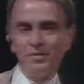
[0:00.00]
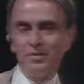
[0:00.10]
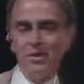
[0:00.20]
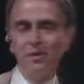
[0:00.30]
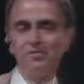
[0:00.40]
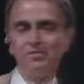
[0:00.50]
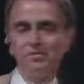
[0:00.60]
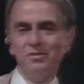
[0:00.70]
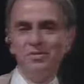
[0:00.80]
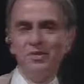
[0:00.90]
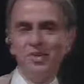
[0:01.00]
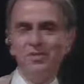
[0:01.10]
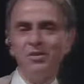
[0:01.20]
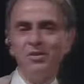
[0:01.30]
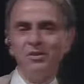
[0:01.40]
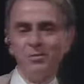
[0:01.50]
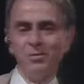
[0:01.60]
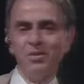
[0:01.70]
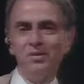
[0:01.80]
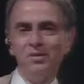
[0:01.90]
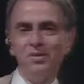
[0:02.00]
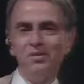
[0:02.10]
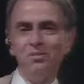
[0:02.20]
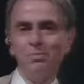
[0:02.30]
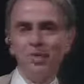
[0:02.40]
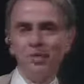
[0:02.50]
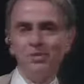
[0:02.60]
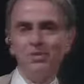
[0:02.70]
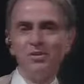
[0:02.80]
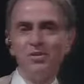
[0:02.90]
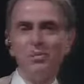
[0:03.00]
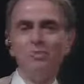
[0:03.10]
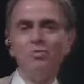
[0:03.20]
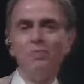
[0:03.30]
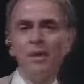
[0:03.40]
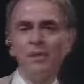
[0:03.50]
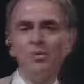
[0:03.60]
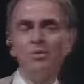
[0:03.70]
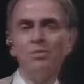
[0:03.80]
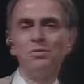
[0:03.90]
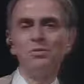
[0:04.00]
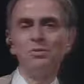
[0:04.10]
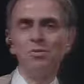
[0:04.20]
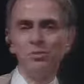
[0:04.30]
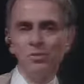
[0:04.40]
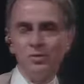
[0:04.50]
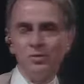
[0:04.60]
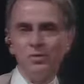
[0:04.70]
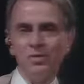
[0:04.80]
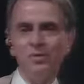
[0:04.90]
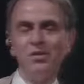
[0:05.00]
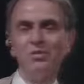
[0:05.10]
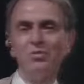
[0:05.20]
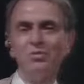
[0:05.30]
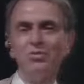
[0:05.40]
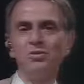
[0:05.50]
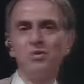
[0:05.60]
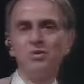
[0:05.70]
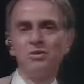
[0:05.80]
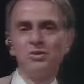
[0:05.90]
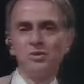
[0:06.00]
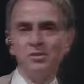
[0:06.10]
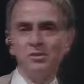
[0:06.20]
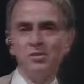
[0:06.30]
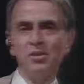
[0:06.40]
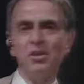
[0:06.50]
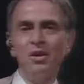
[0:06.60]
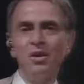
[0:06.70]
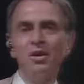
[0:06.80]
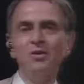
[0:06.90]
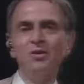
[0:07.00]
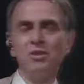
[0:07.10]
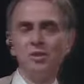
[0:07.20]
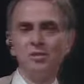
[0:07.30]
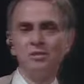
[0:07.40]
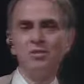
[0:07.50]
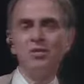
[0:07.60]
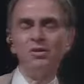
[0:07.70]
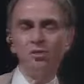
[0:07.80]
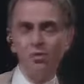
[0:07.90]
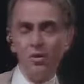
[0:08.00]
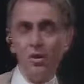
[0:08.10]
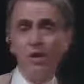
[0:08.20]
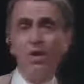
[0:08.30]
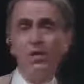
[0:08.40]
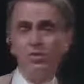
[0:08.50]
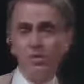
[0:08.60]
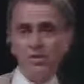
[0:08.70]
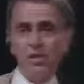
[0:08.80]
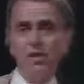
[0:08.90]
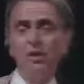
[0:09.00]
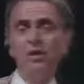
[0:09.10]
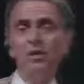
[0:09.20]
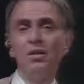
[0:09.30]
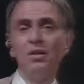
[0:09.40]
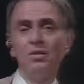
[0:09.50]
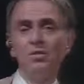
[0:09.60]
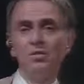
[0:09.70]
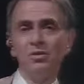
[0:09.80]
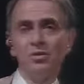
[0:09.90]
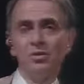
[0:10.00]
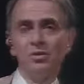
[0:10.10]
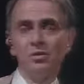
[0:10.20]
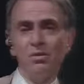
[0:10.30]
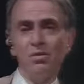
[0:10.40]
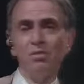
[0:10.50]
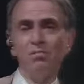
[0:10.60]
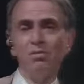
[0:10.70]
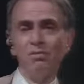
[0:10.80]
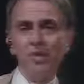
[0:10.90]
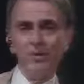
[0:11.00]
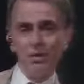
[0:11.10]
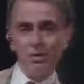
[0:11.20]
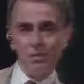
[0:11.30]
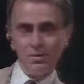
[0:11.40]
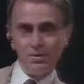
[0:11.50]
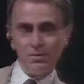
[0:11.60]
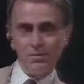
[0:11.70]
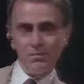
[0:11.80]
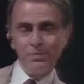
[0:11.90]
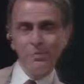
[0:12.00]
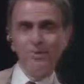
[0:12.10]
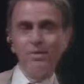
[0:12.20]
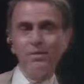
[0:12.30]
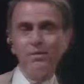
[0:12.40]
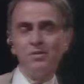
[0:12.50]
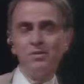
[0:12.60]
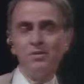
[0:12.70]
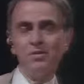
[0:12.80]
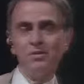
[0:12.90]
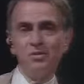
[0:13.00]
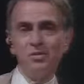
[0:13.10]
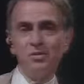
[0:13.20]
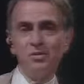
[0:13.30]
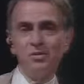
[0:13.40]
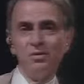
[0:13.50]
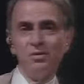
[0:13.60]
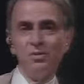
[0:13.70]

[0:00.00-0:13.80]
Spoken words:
No, not inevitably. It depends on how much matter there is in the universe, which is a still unsolved issue. I should say that the prevailing opinion is that the